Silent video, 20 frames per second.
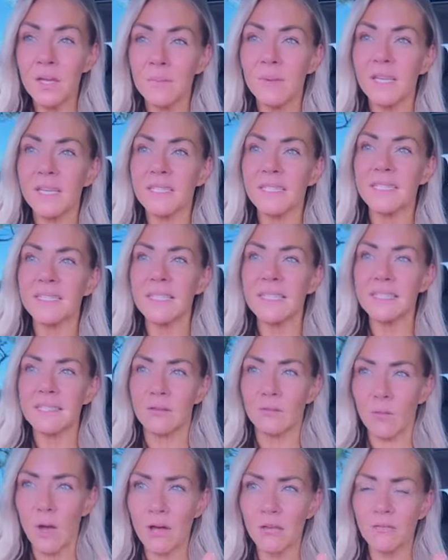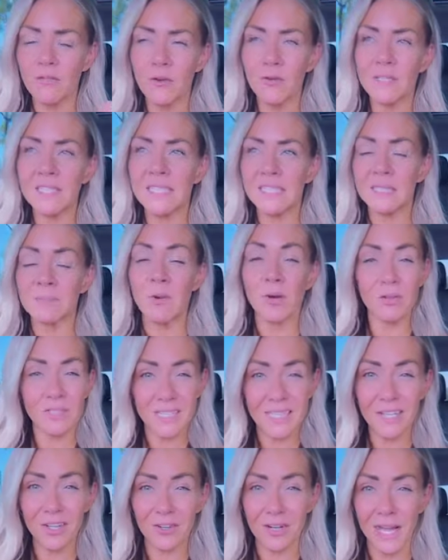because unless I'll focus this
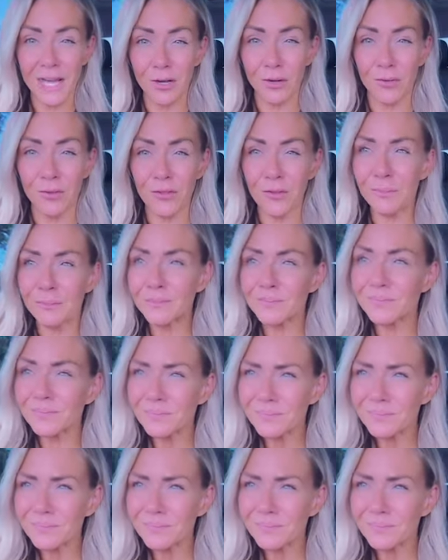mostly on health